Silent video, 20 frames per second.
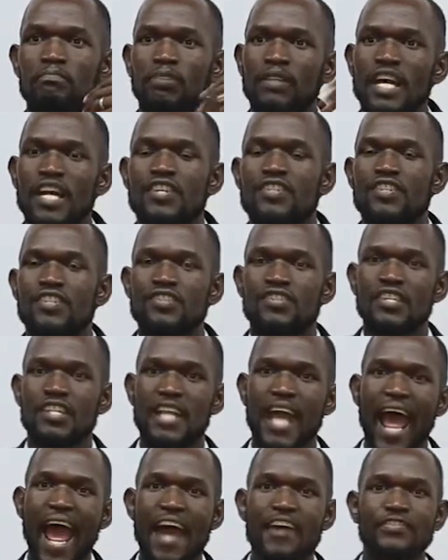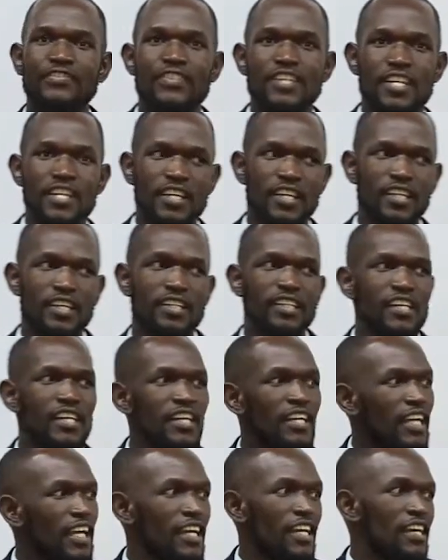places in Africa,
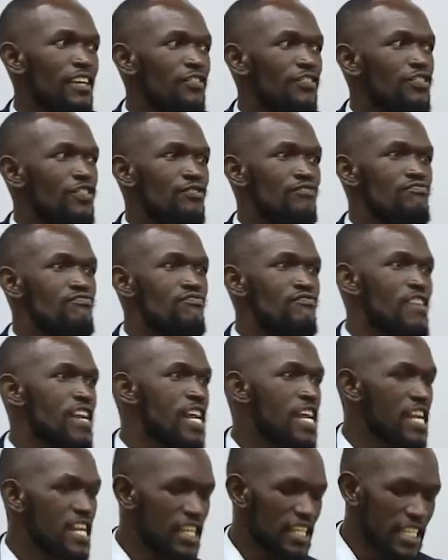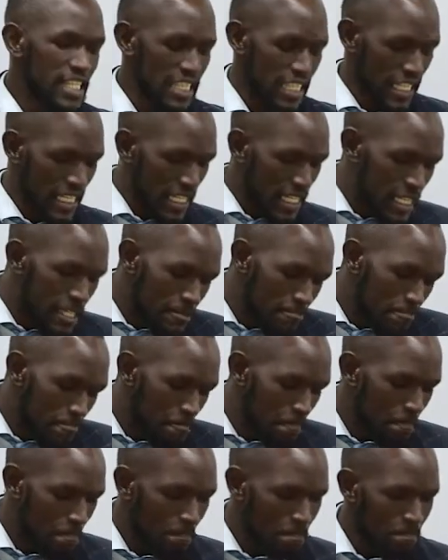if you read
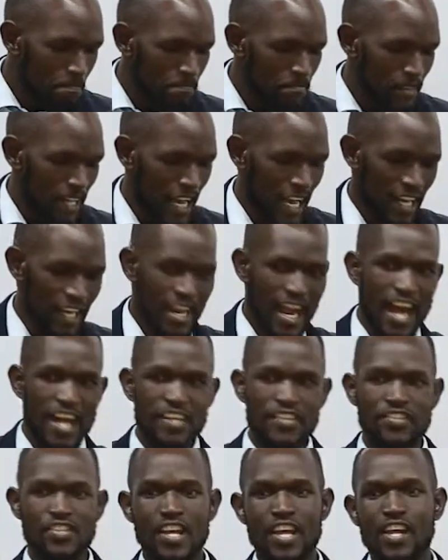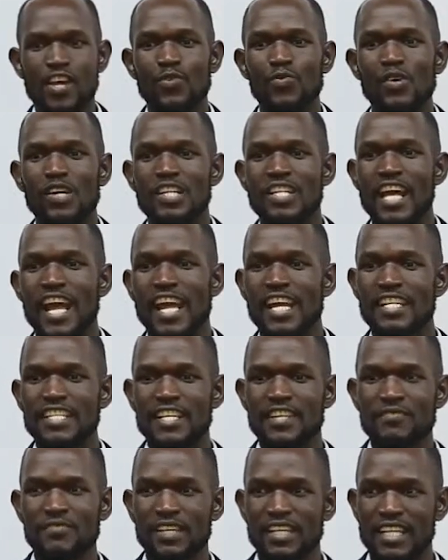like Isaiah
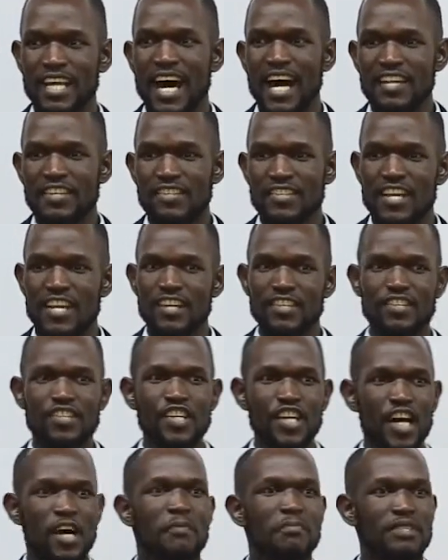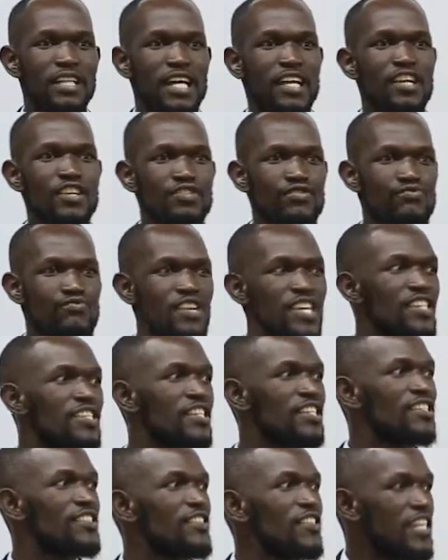1:18 when God says, "Come let us
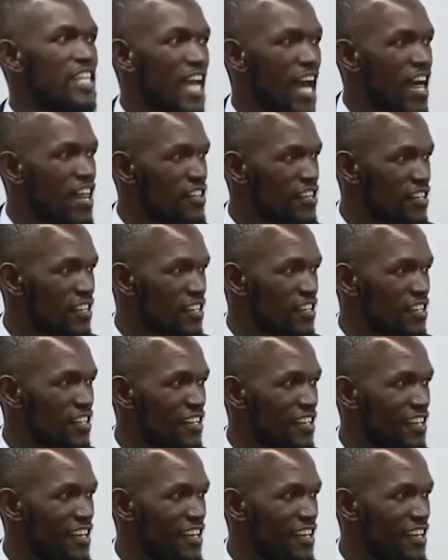reason together,"